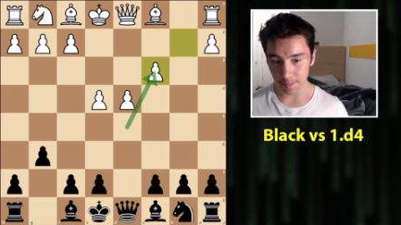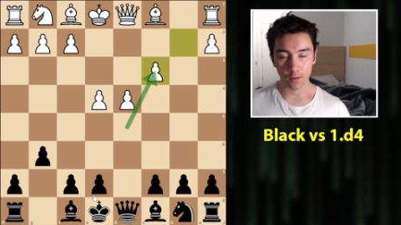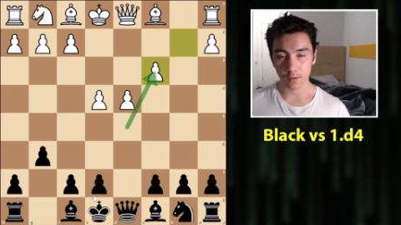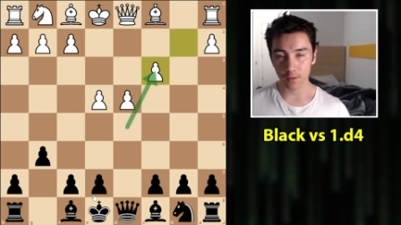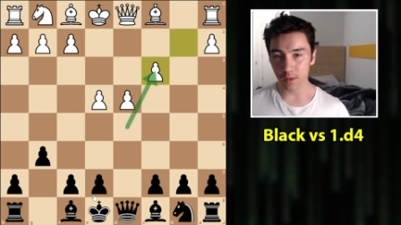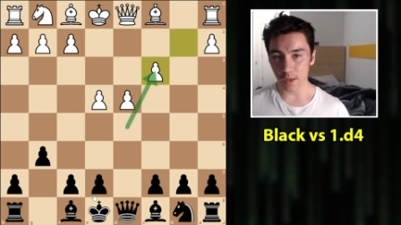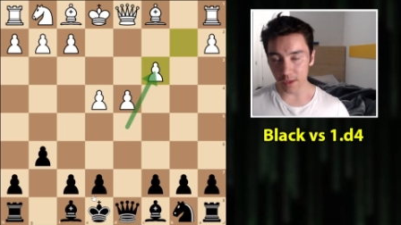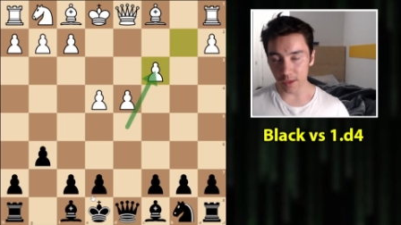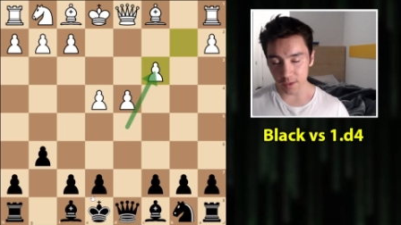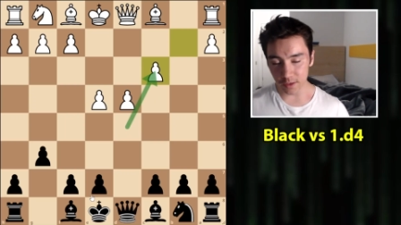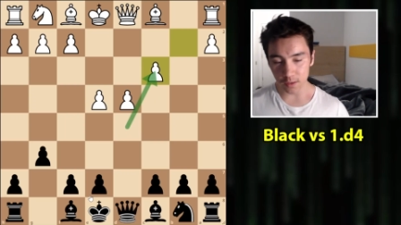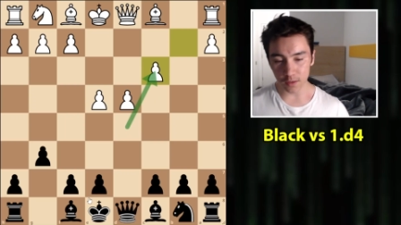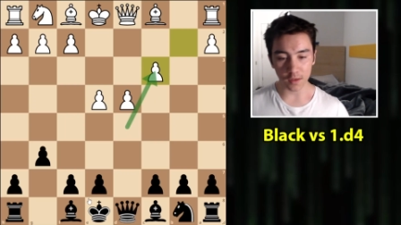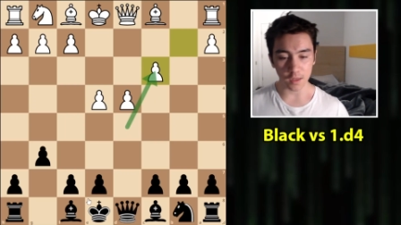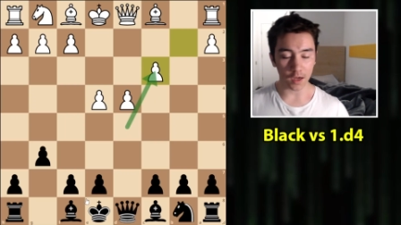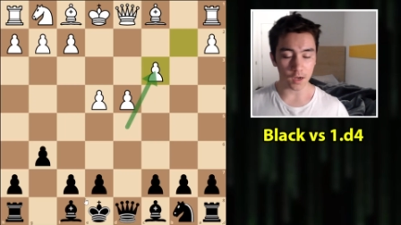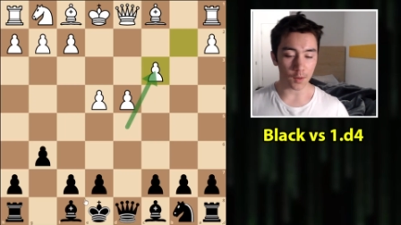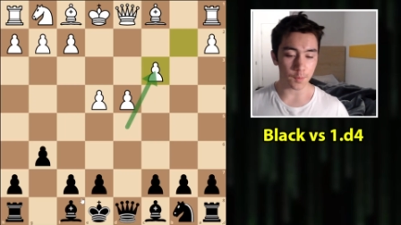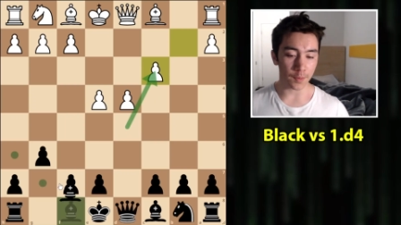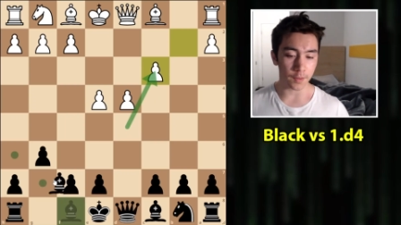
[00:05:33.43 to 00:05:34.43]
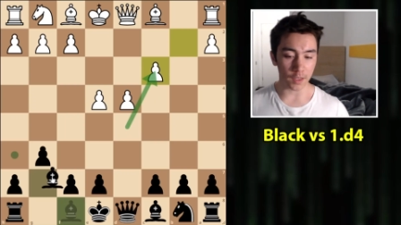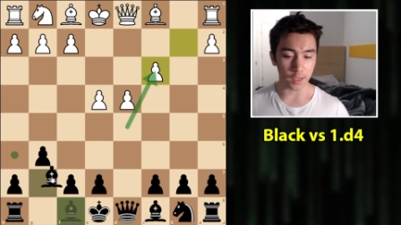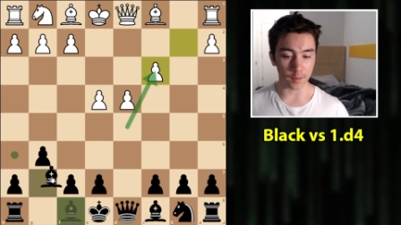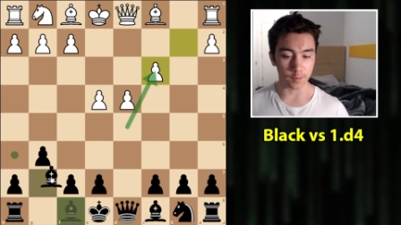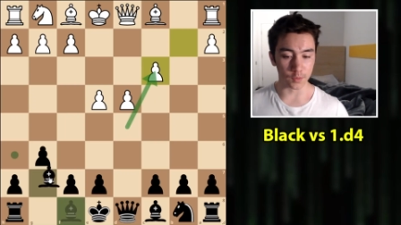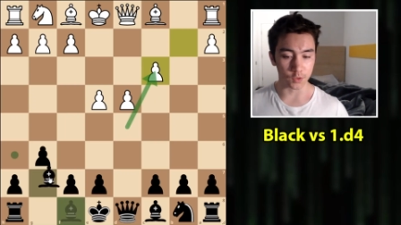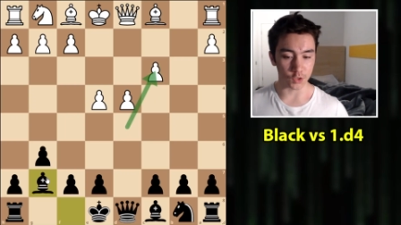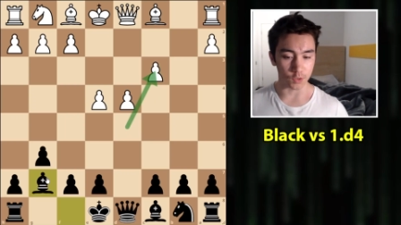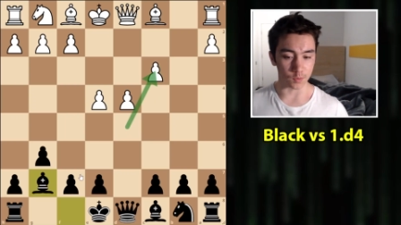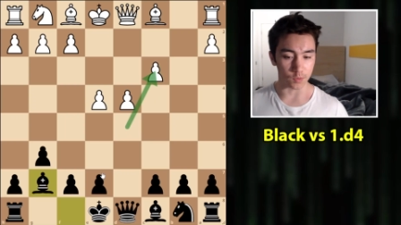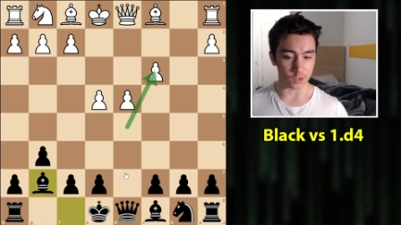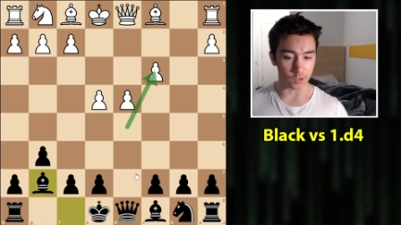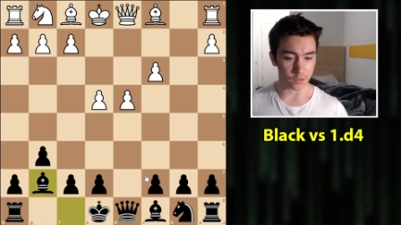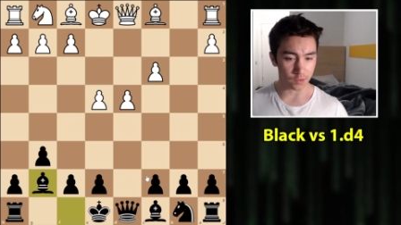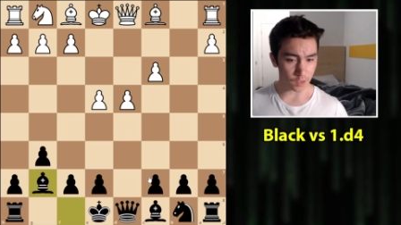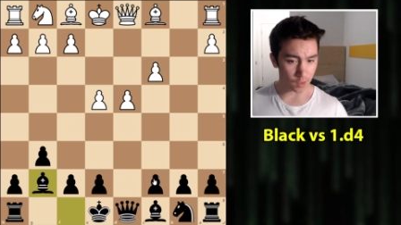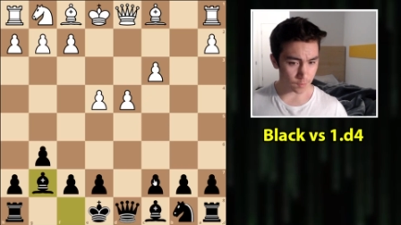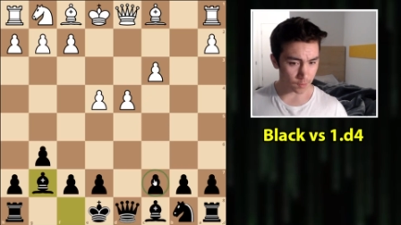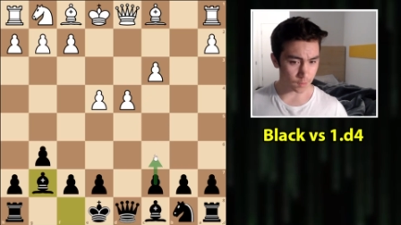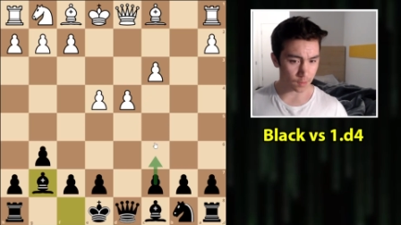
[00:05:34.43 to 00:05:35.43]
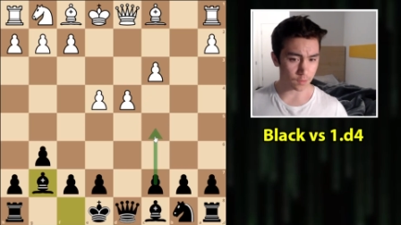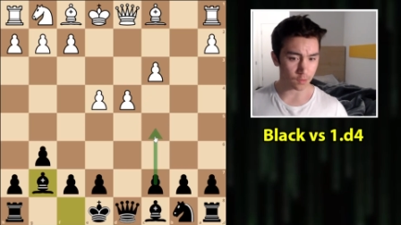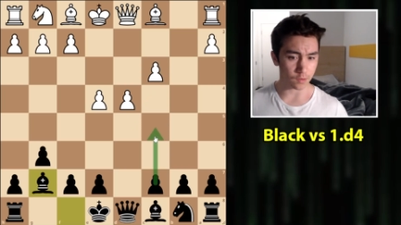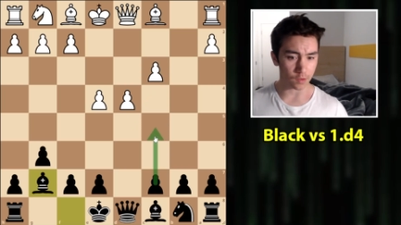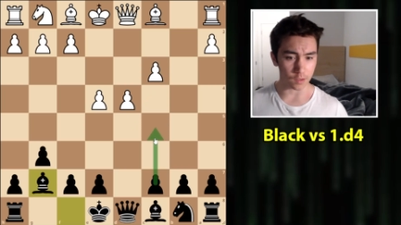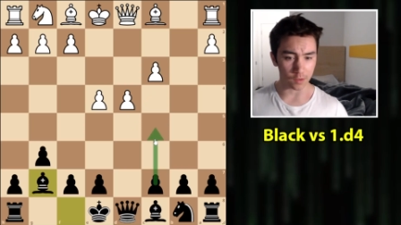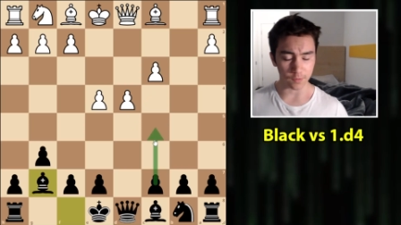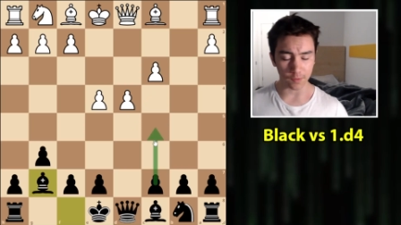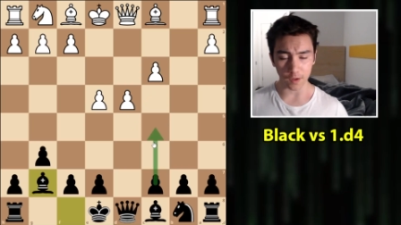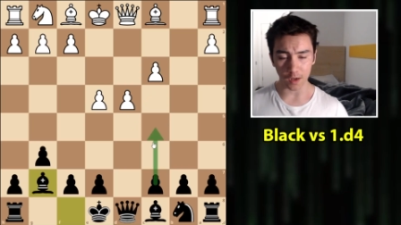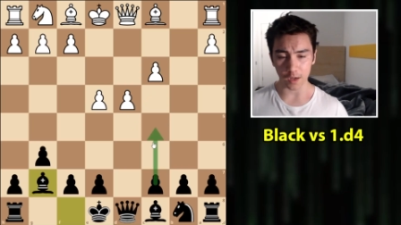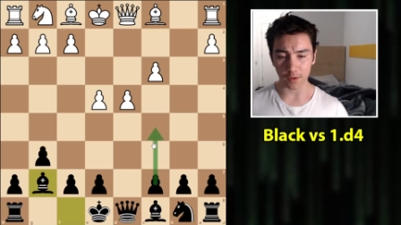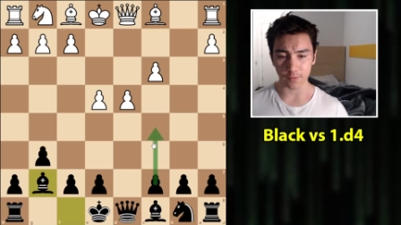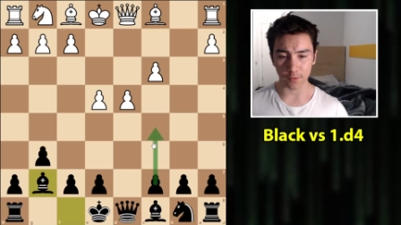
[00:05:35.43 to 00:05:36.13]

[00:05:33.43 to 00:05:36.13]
They can now play bishop g7, c5,